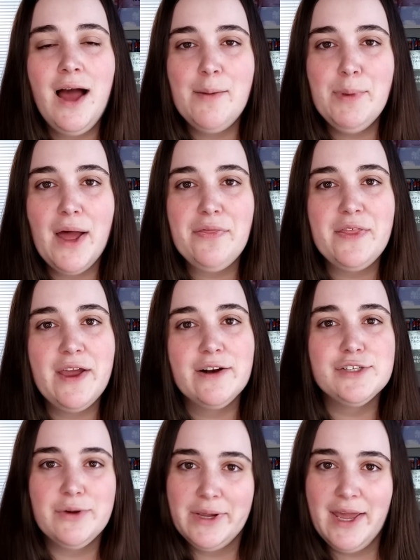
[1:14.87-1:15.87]
I'm not there,
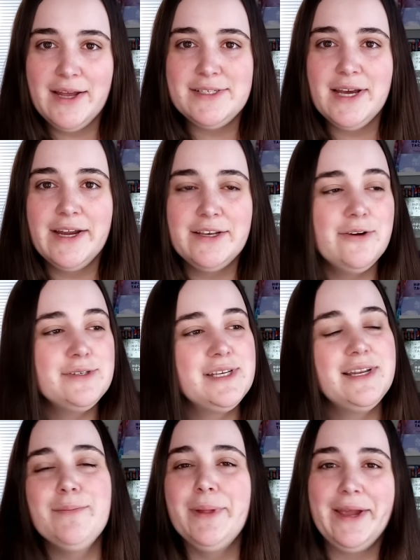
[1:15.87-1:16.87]
so I can't diagnose it.
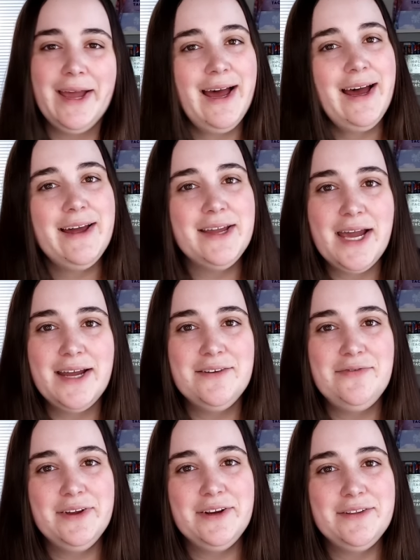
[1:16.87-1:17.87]
And I'm like, I kind of
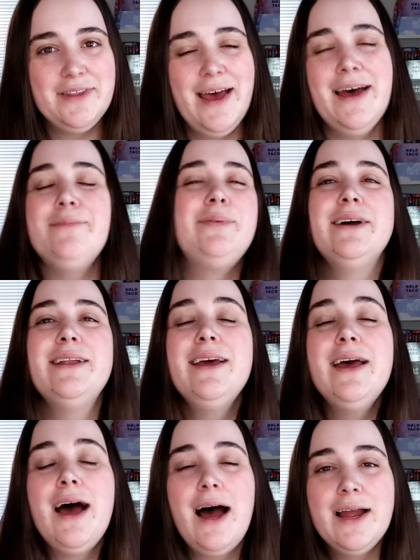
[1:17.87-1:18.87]
figured that, but
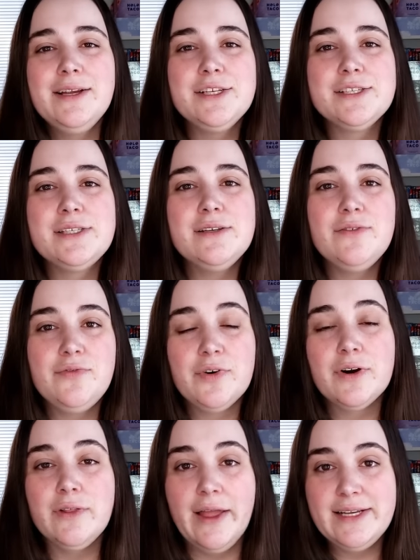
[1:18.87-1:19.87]
I just,
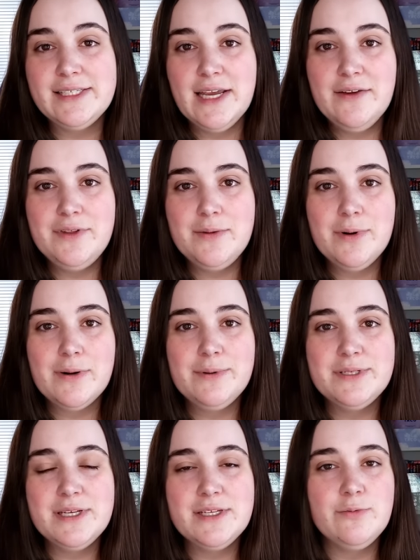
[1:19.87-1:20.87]
for like safety
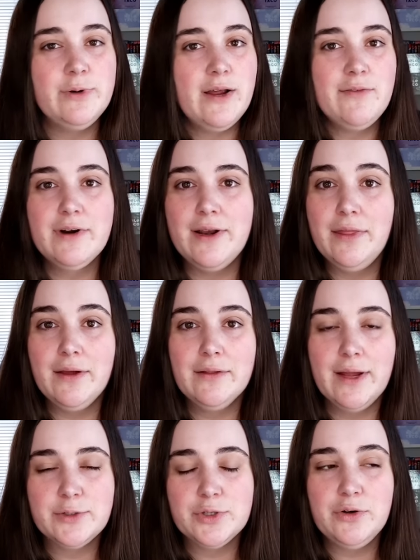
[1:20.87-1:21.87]
purposes, whenever anything
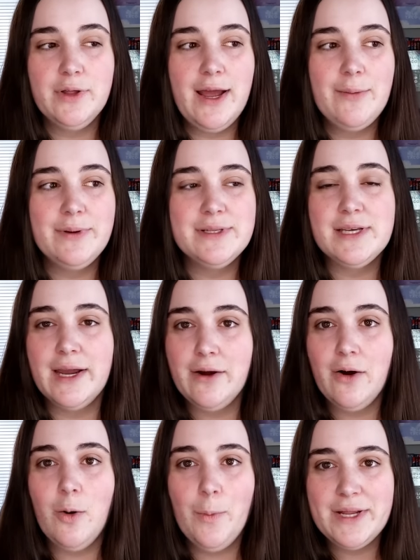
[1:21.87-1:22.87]
electrical happens, I
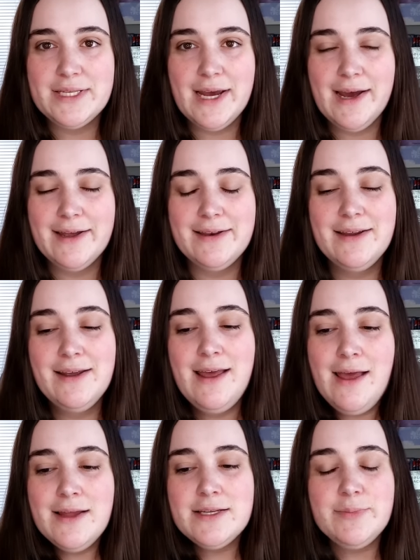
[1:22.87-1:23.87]
call my dad
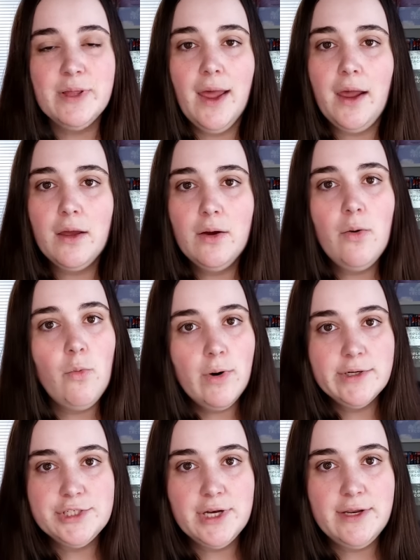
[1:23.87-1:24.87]
to be like,
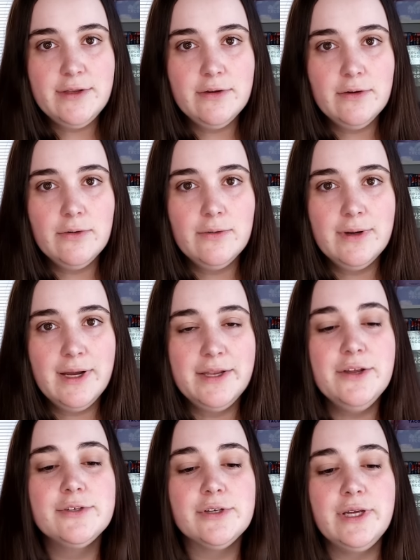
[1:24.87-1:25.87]
what should I do? And
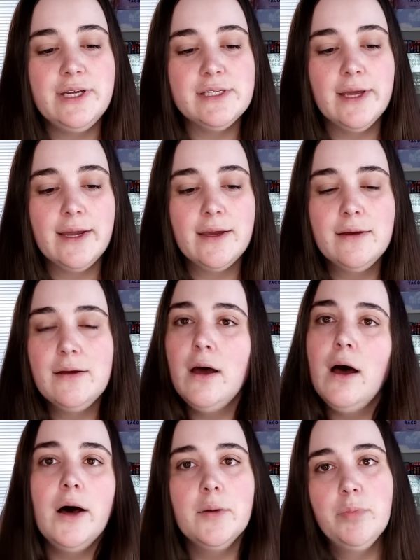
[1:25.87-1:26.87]
usually he's like,
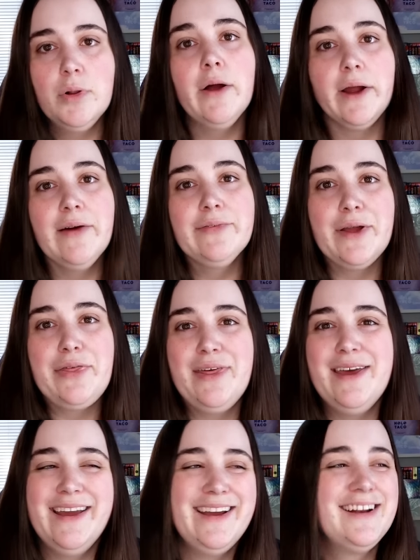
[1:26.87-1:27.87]
unplug
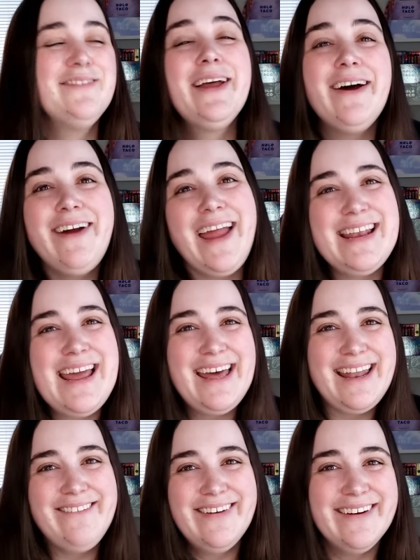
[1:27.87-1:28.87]
everything. And I'm like, okay,
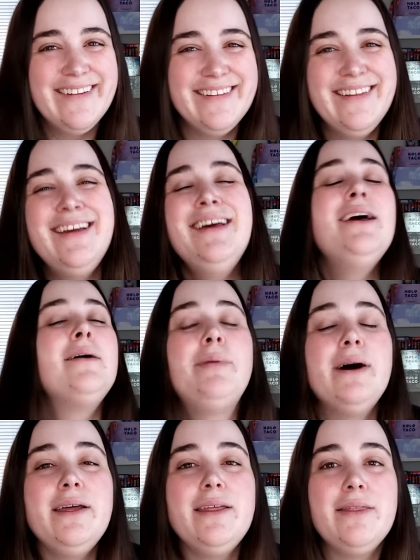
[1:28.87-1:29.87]
Dad, I will.
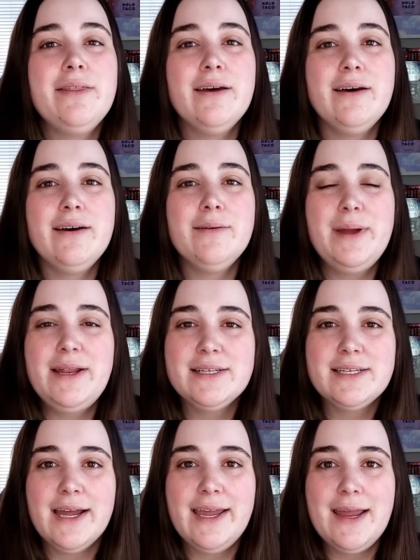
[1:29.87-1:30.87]
But the maintenance
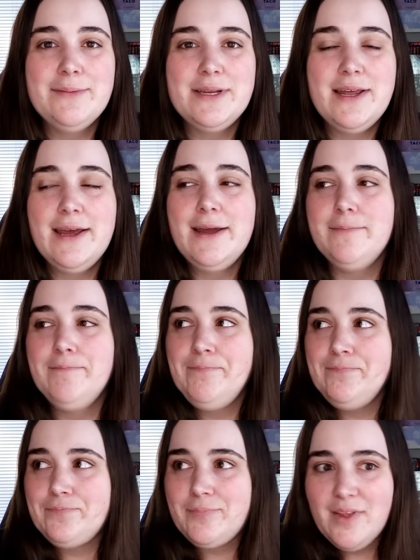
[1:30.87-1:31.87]
guy came today,
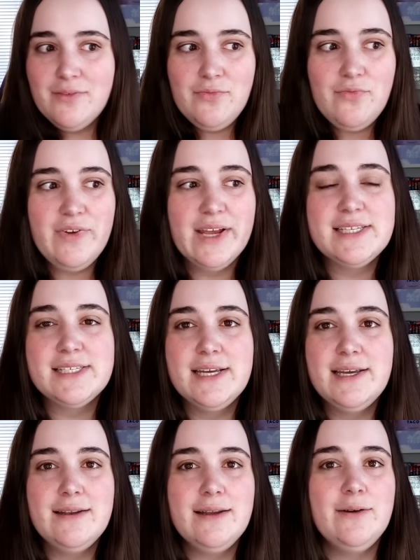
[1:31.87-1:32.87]
fixed
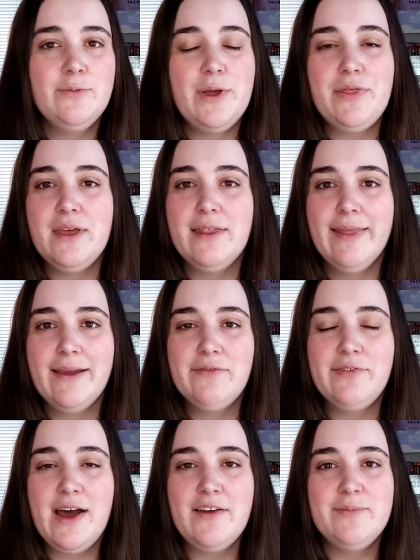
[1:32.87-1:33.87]
it within like
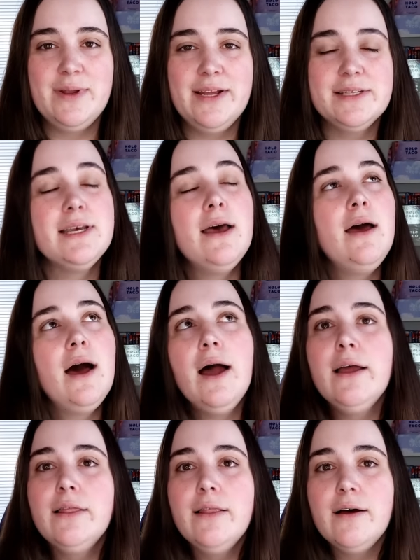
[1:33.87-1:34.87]
5 minutes.
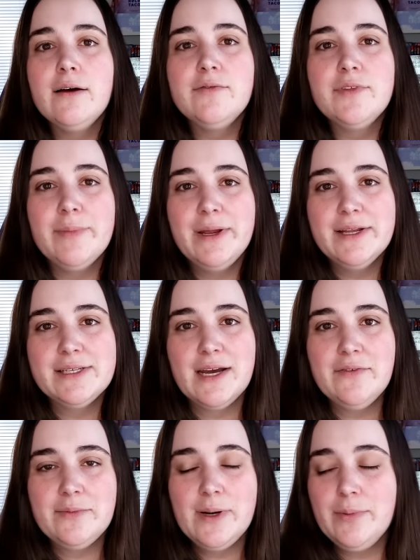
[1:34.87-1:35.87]
I love the maintenance
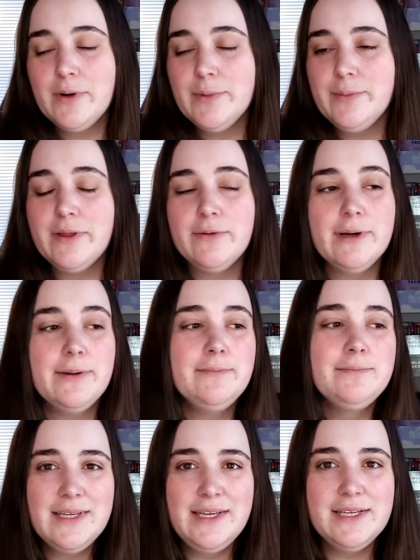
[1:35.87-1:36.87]
guy from my apartment, by the way.
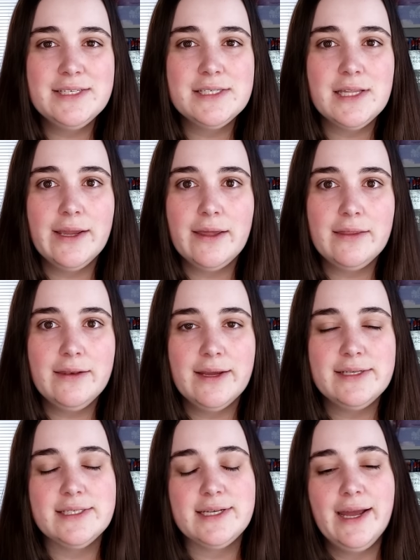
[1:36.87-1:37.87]
He's like the
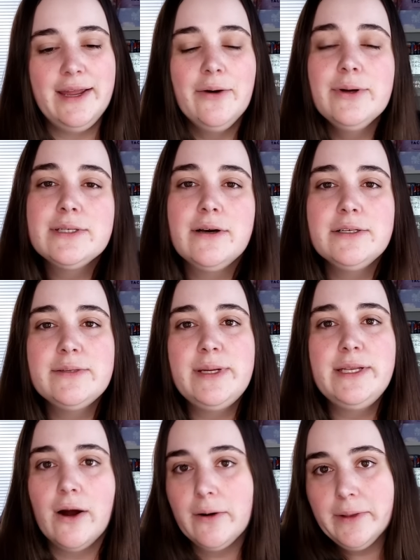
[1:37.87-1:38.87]
nicest guy. He always calls
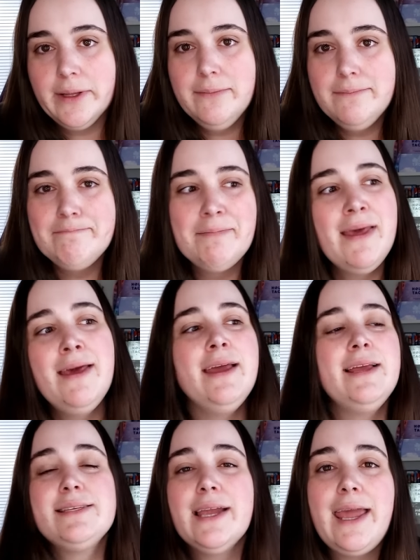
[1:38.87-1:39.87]
me darling.
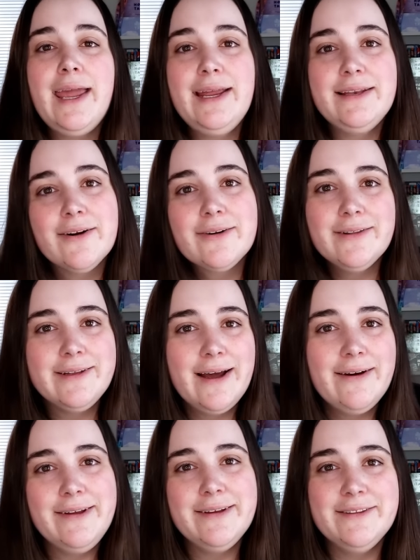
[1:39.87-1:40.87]
He's like, hey, darling,
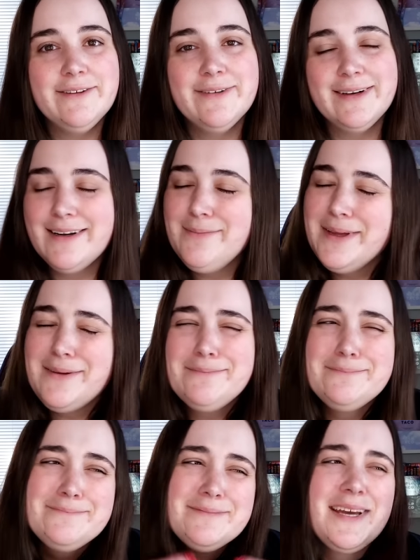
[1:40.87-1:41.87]
how you doing? And I'm like,
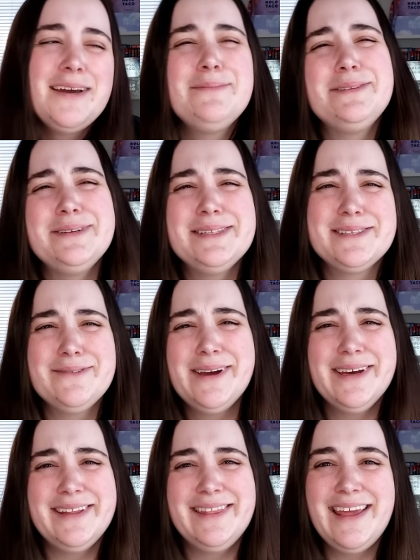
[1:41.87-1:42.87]
I'm doing so
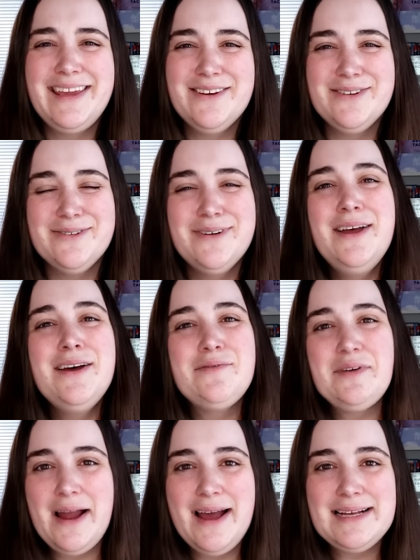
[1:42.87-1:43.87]
good. Thank you
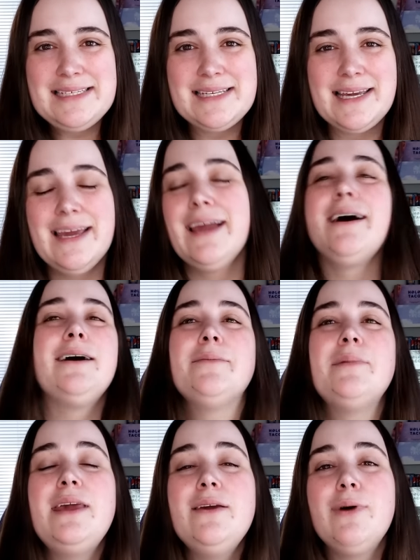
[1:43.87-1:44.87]
for asking.
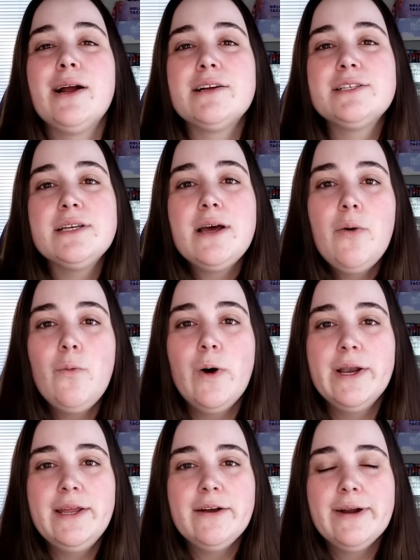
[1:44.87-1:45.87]
He wears
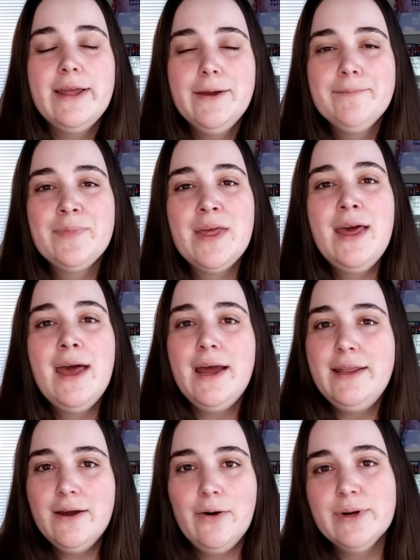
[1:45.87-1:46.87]
one earring
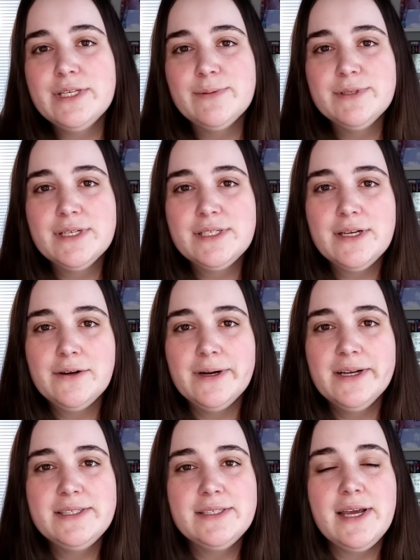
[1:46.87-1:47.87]
and he always smells like
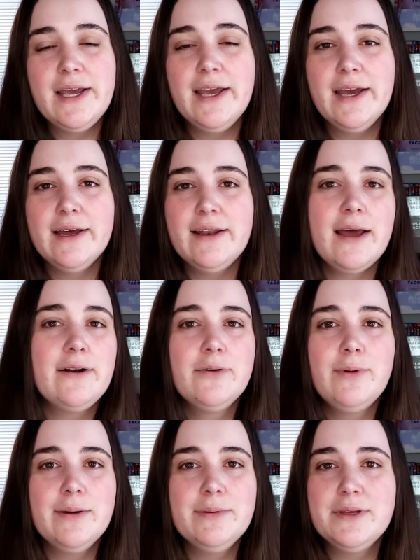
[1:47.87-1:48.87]
cigarettes. And I don't know
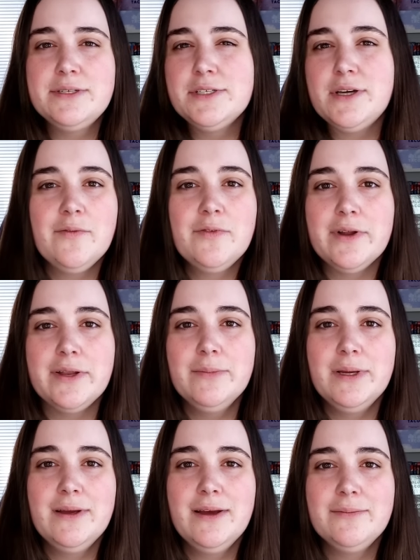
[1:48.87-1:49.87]
why, but that's just comforting to
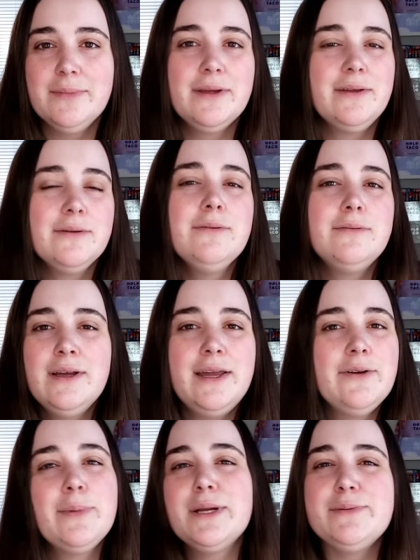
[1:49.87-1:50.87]
me. I'm like,
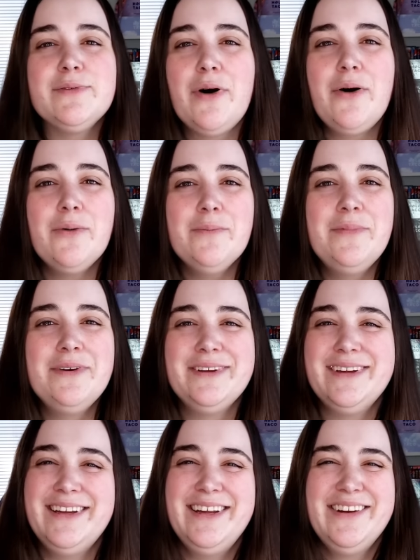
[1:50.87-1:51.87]
he reminds me of home.
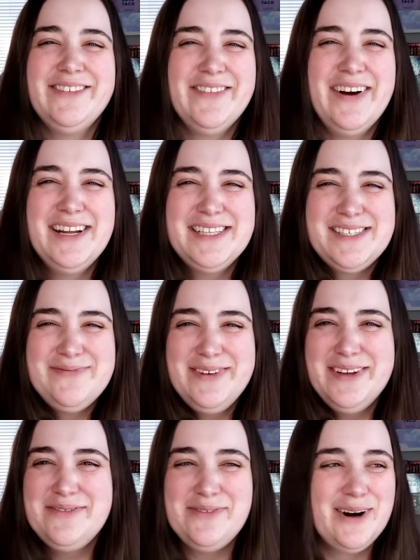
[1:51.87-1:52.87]
He reminds
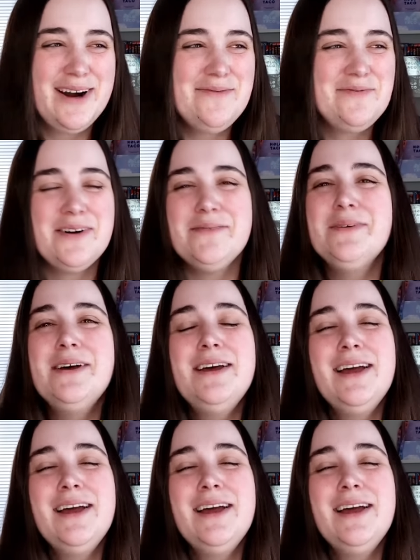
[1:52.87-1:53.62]
me of where I'm from.